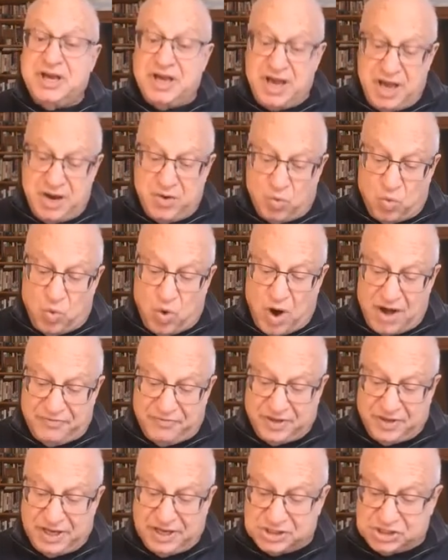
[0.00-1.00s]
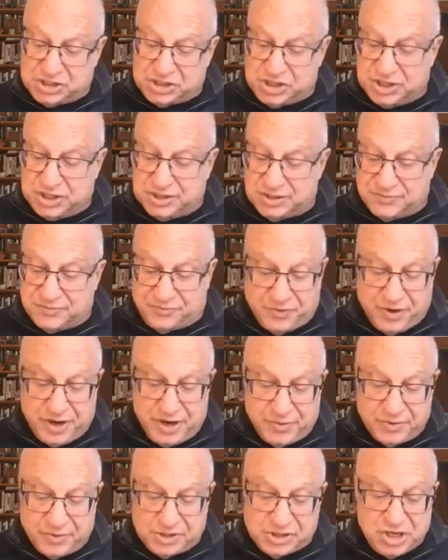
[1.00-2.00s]
and wafting as gentle
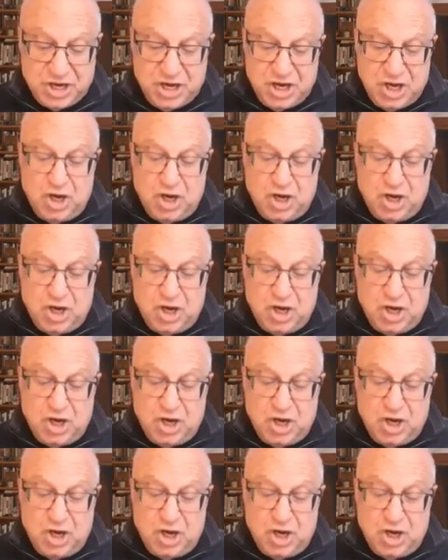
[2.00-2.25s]
fragrance,